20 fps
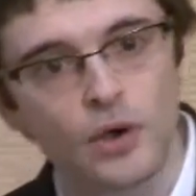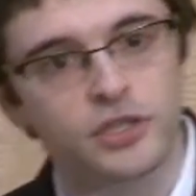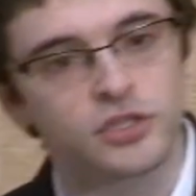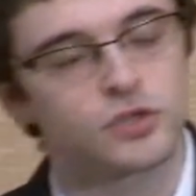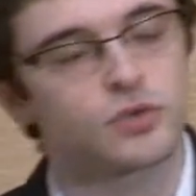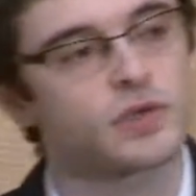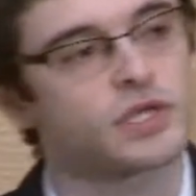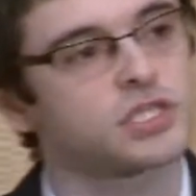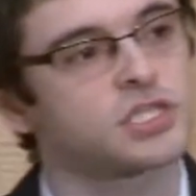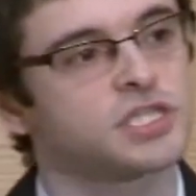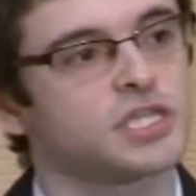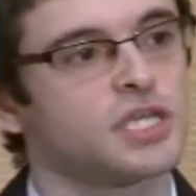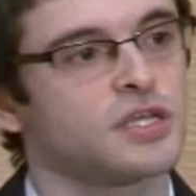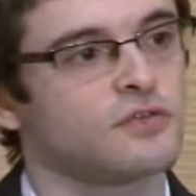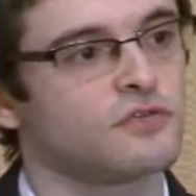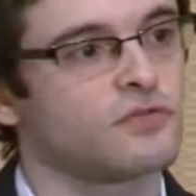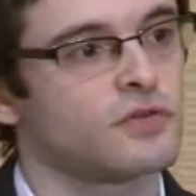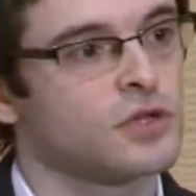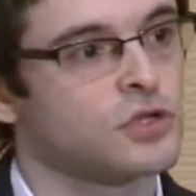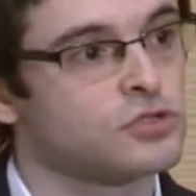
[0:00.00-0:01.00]
us to
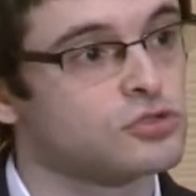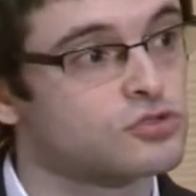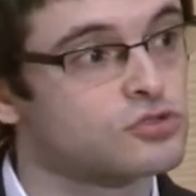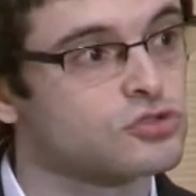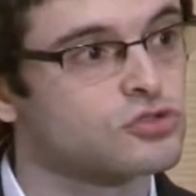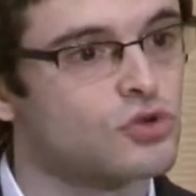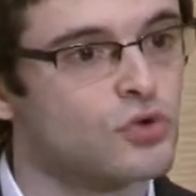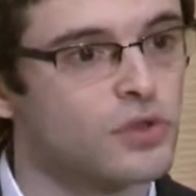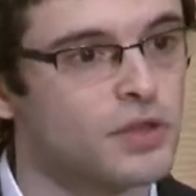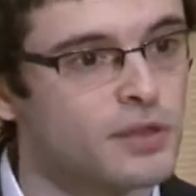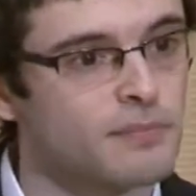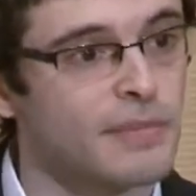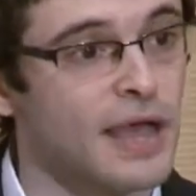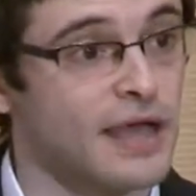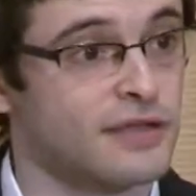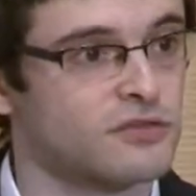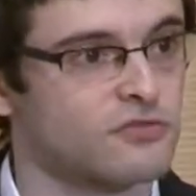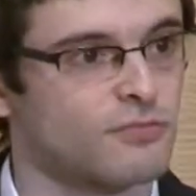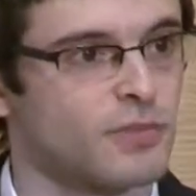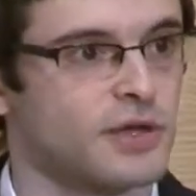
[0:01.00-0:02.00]
achieve truly
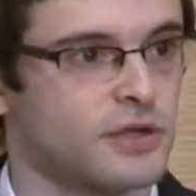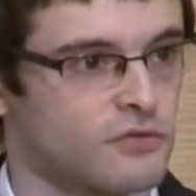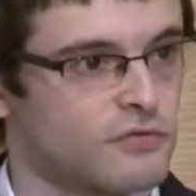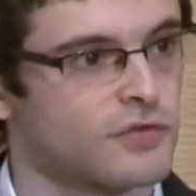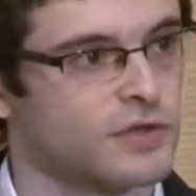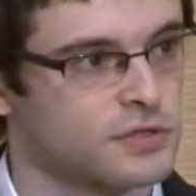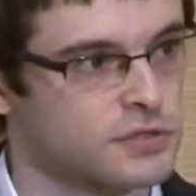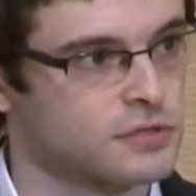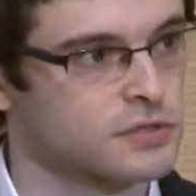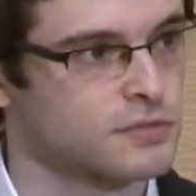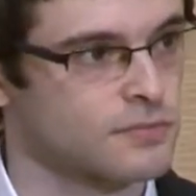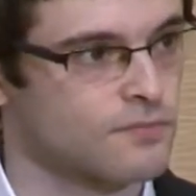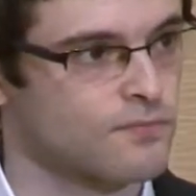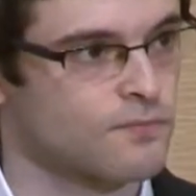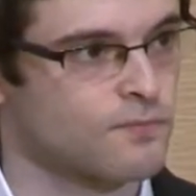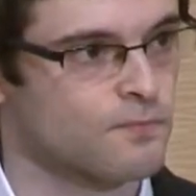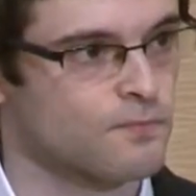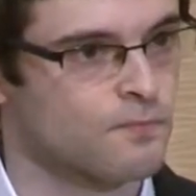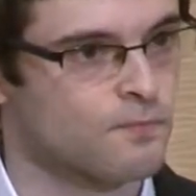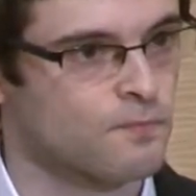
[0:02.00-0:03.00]
massive benefits.
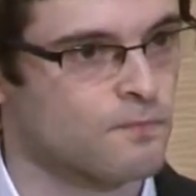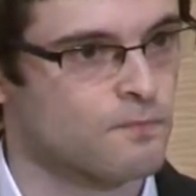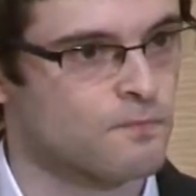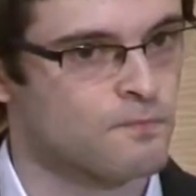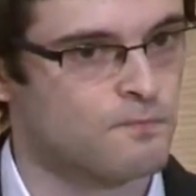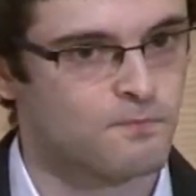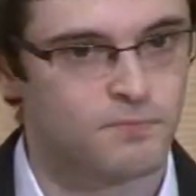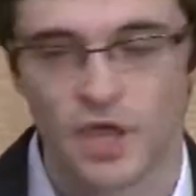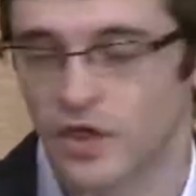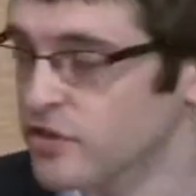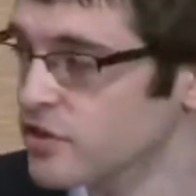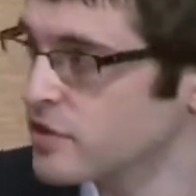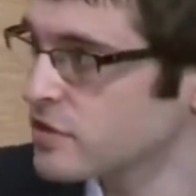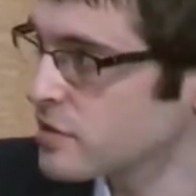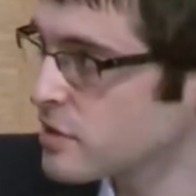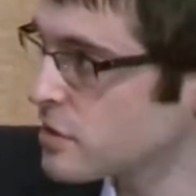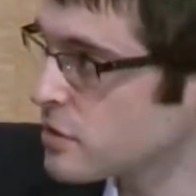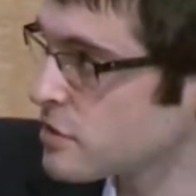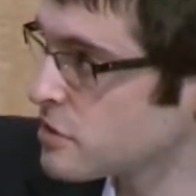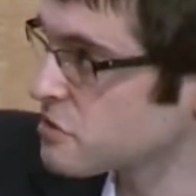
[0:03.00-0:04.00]
Now, this
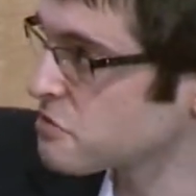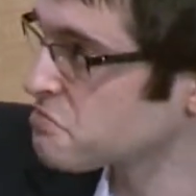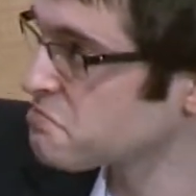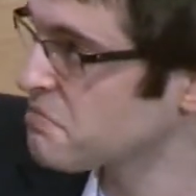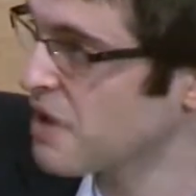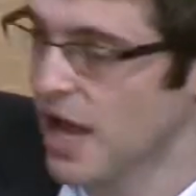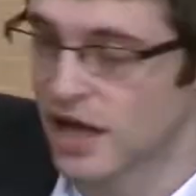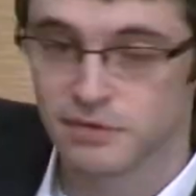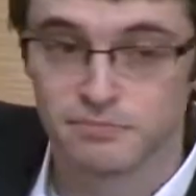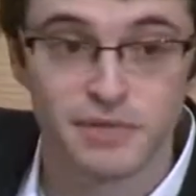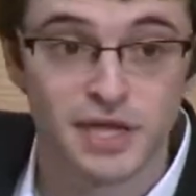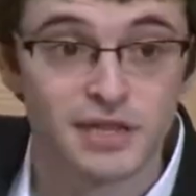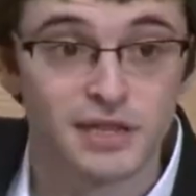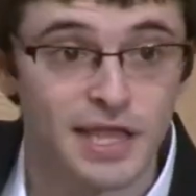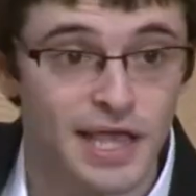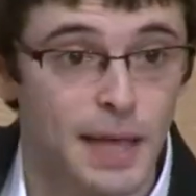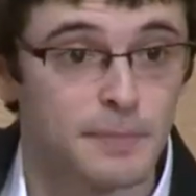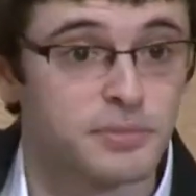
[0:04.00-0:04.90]
is admittedly